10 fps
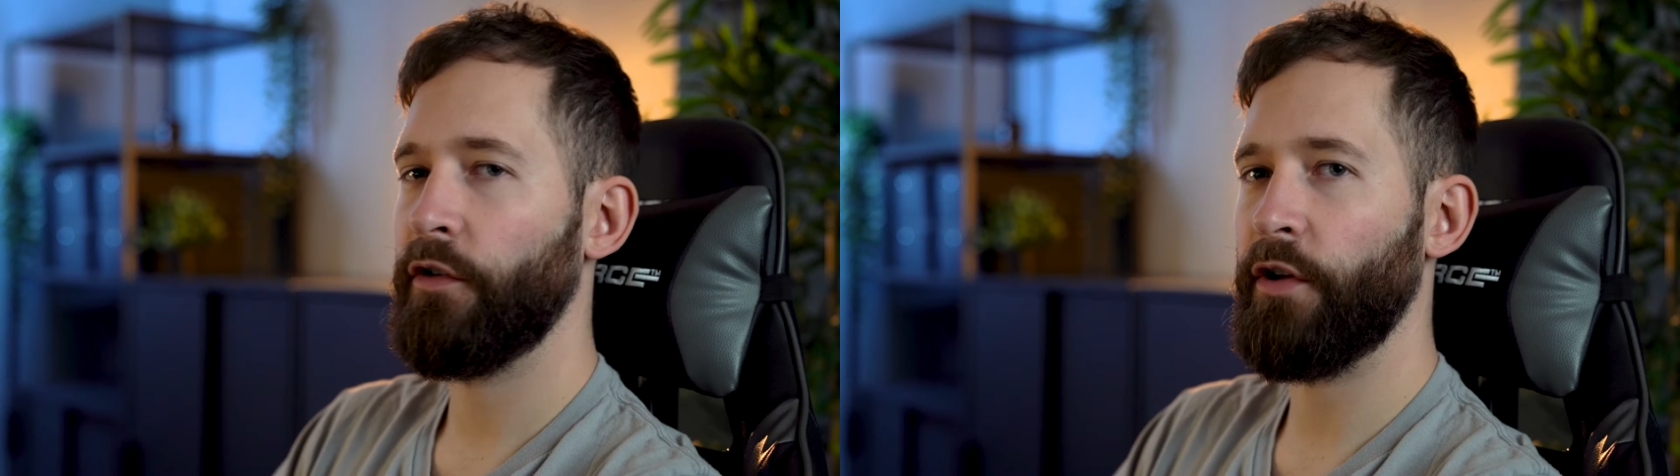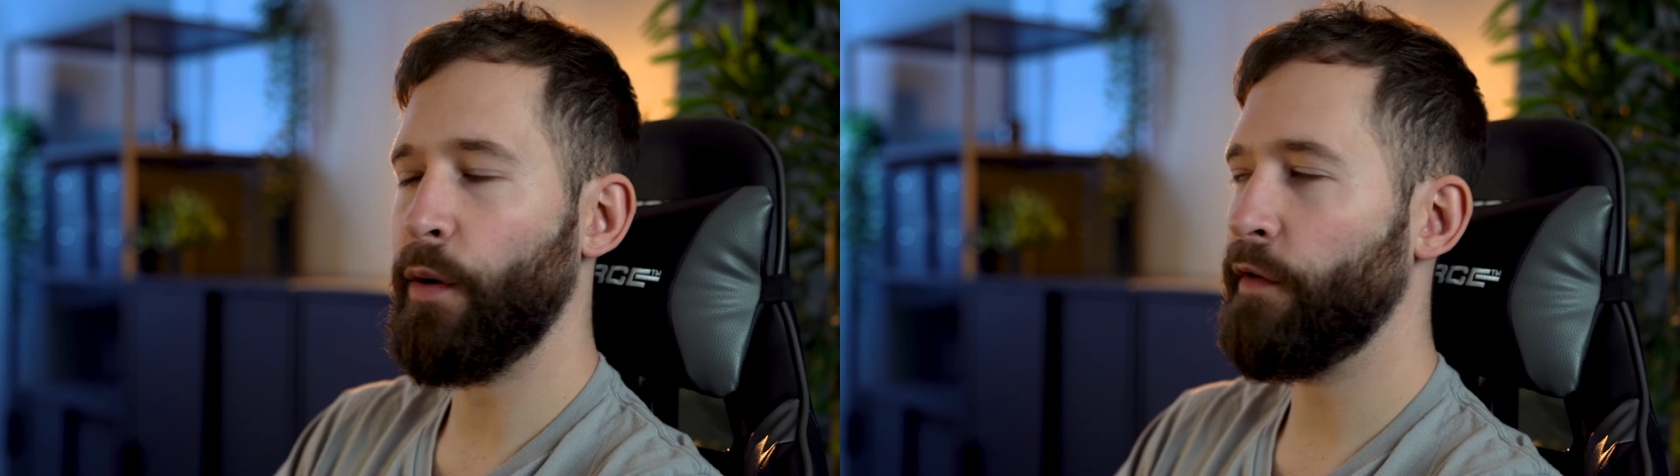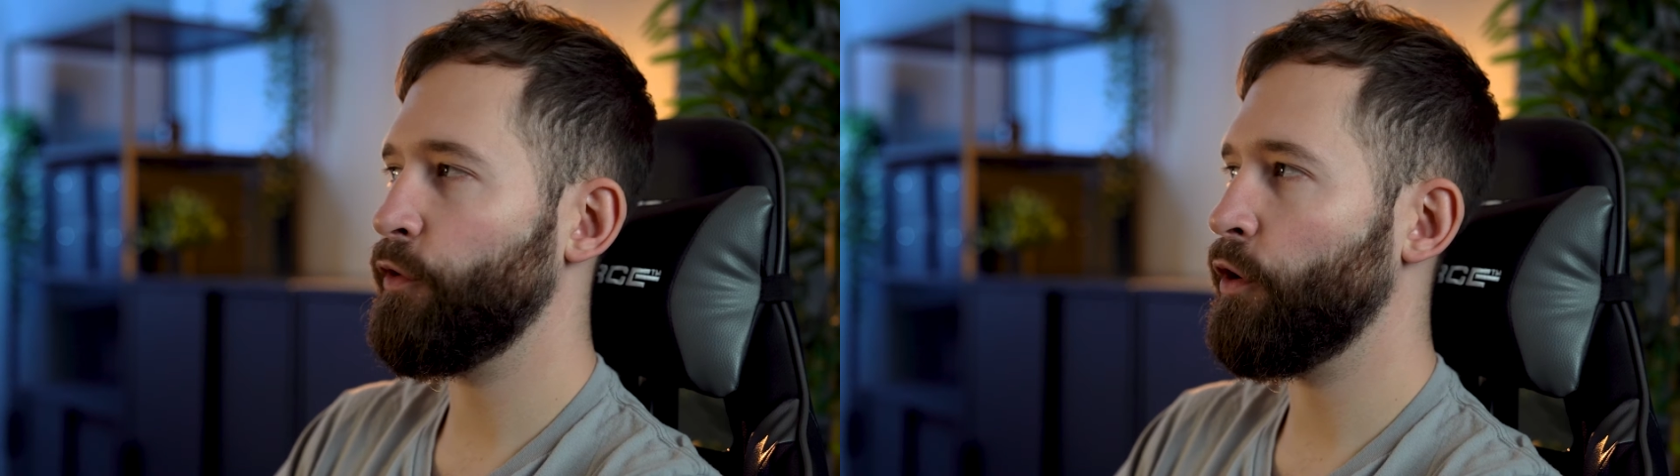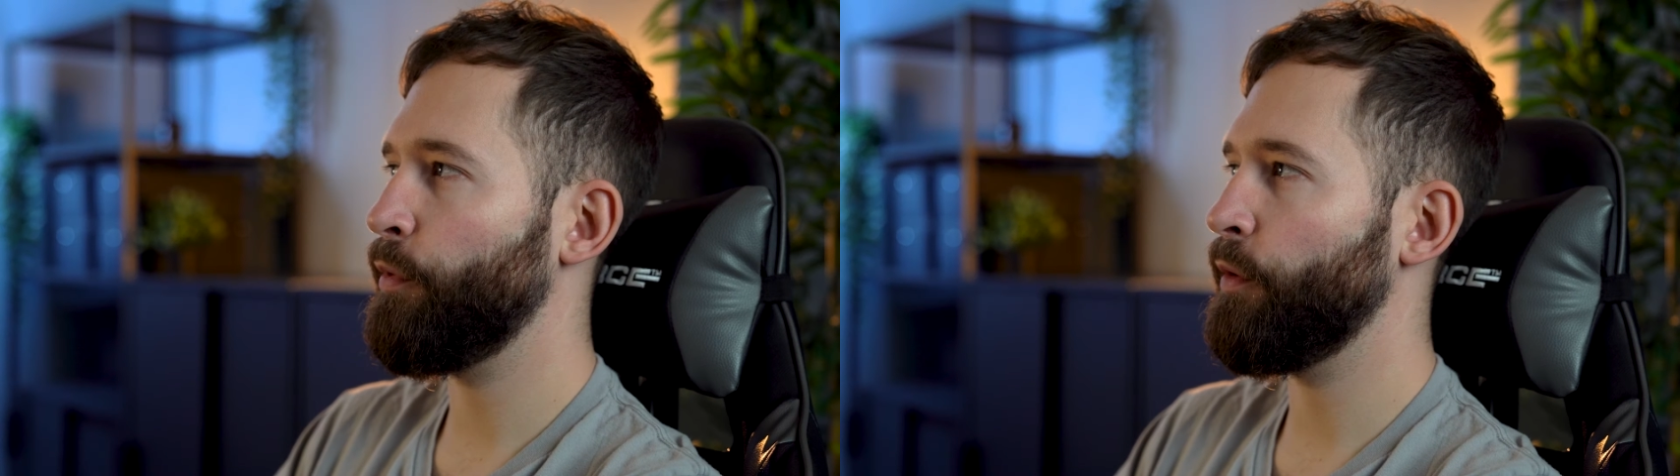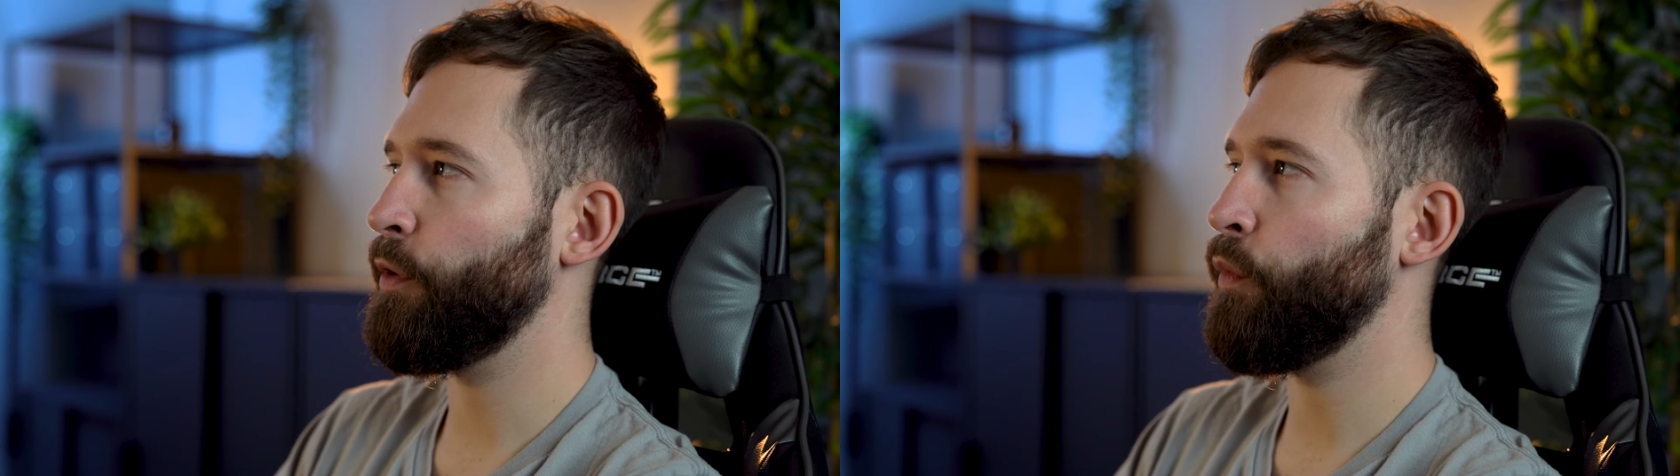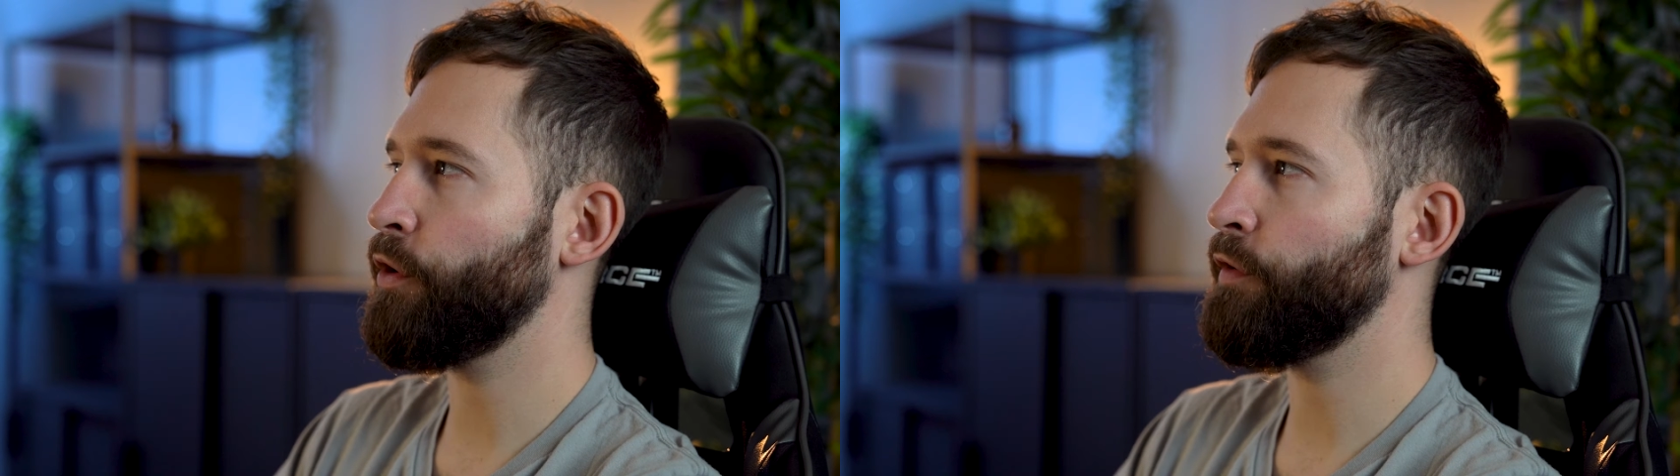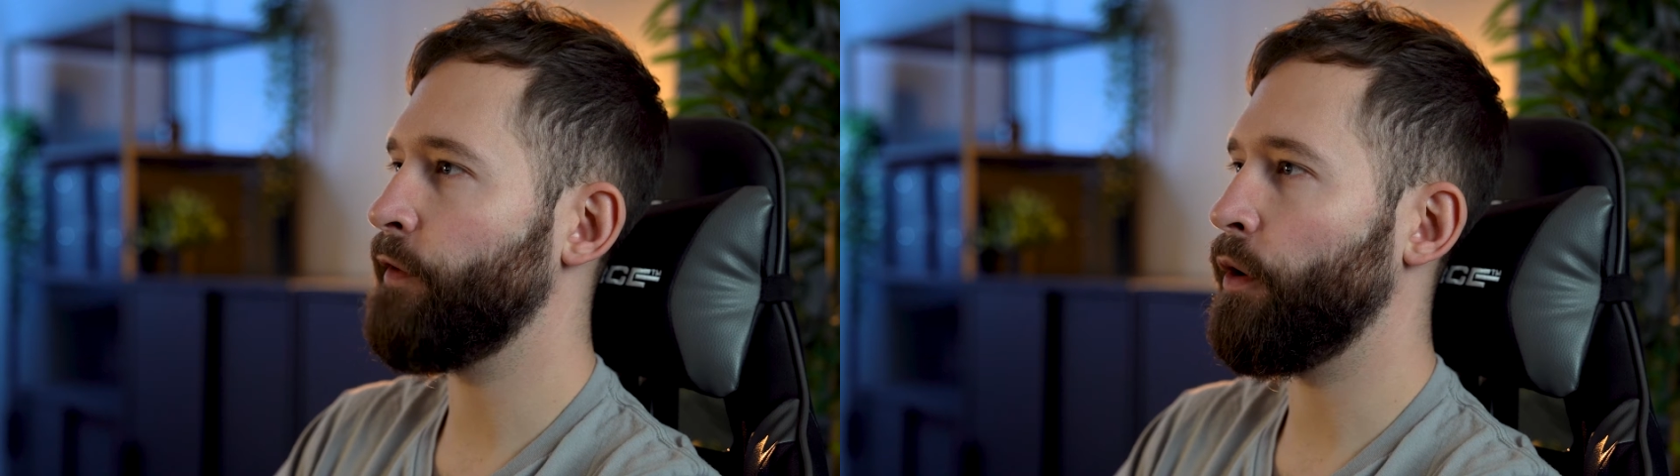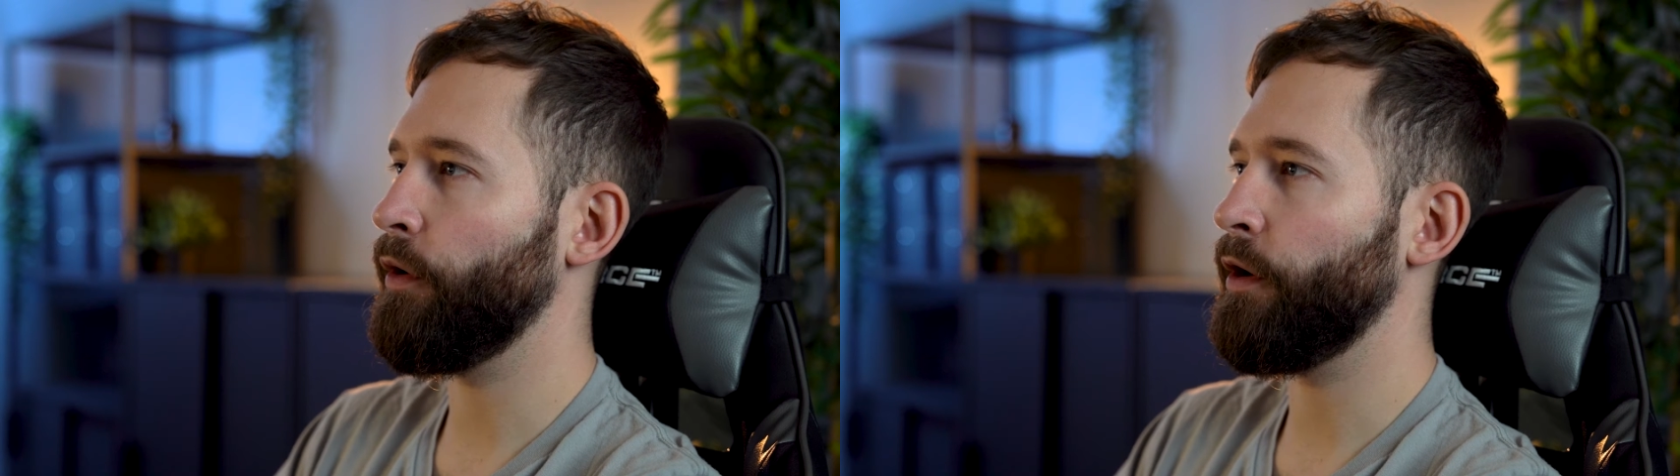So now if you open up your watch
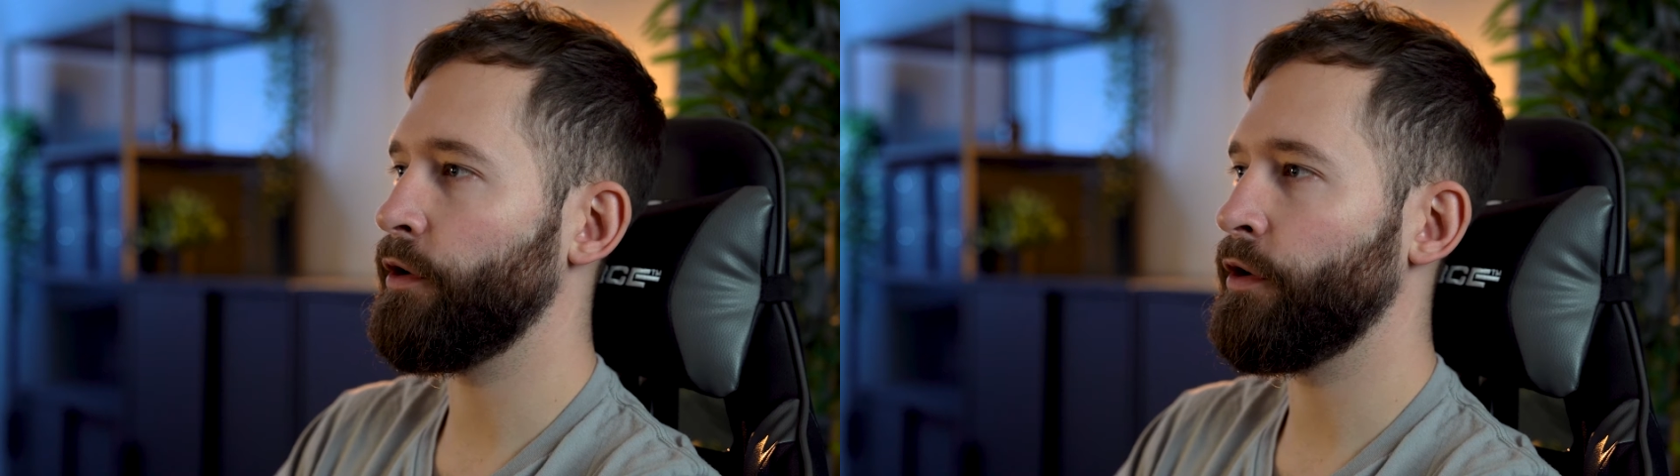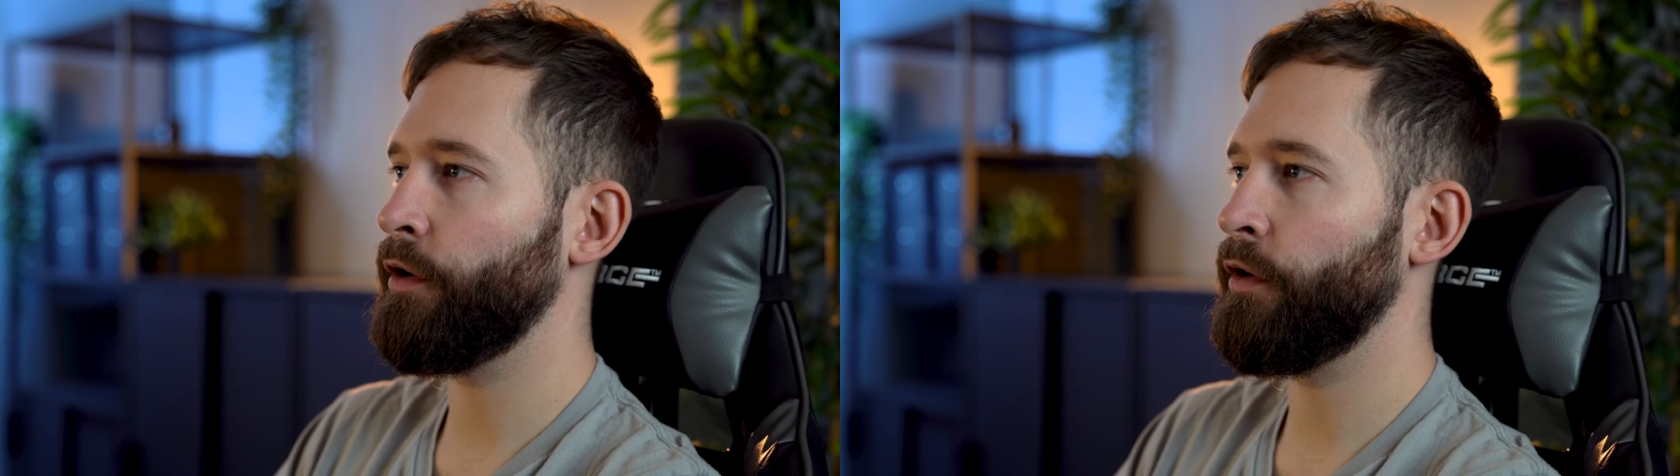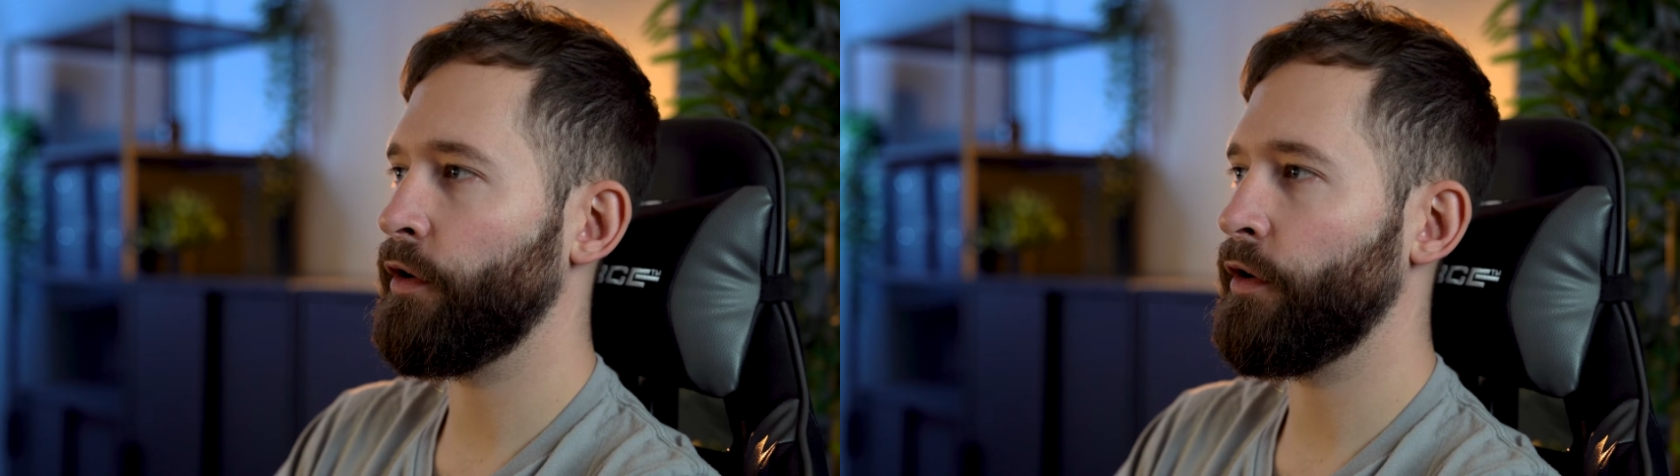folder, you're going to